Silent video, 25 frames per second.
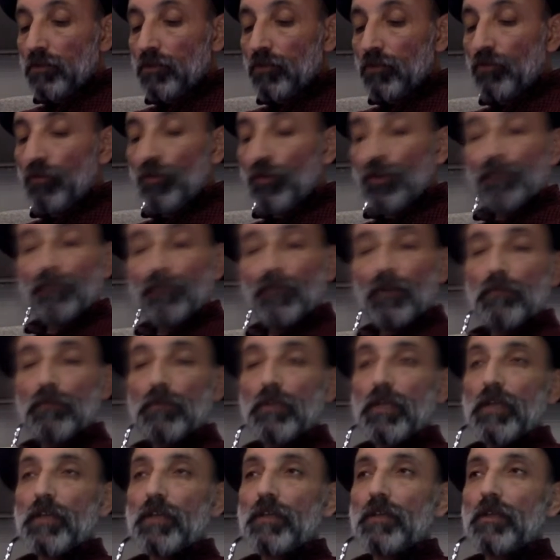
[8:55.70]
going from
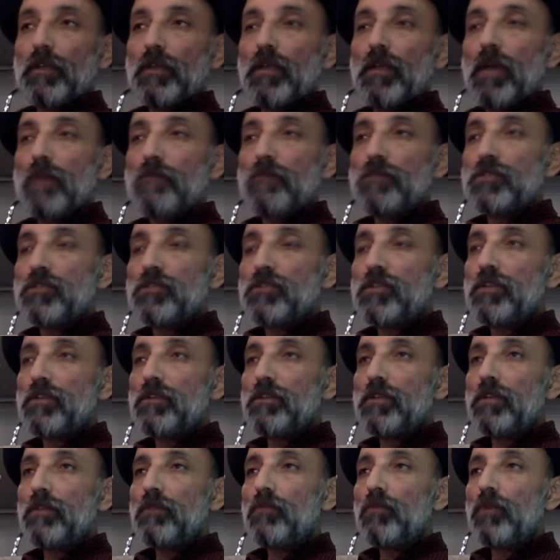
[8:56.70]
like an adoption
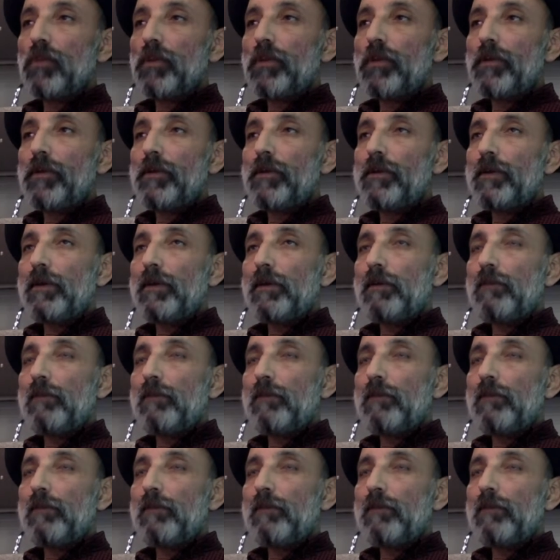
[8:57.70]
center where